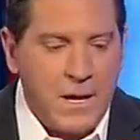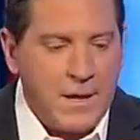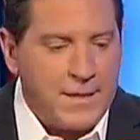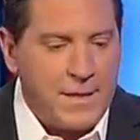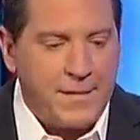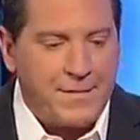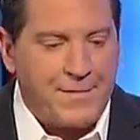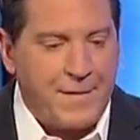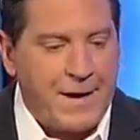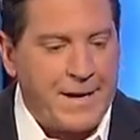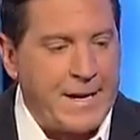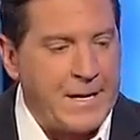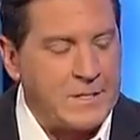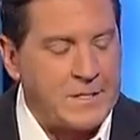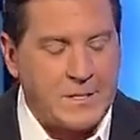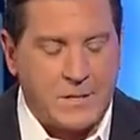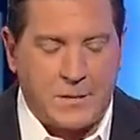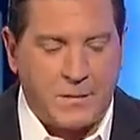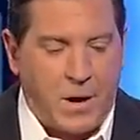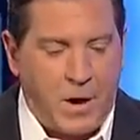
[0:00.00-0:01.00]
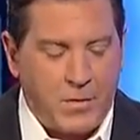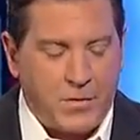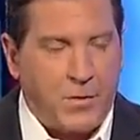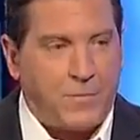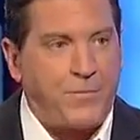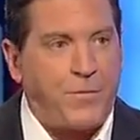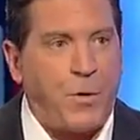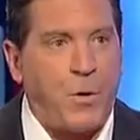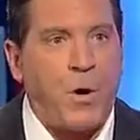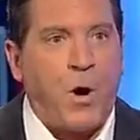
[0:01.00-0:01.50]
They finance the
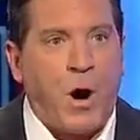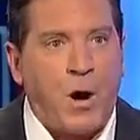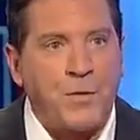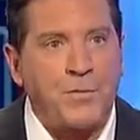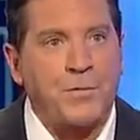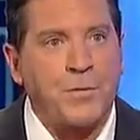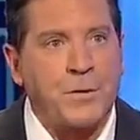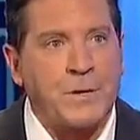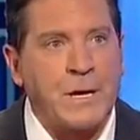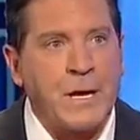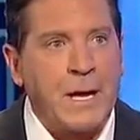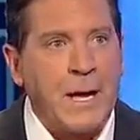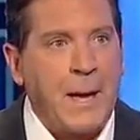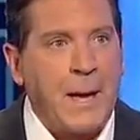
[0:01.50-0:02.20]
$400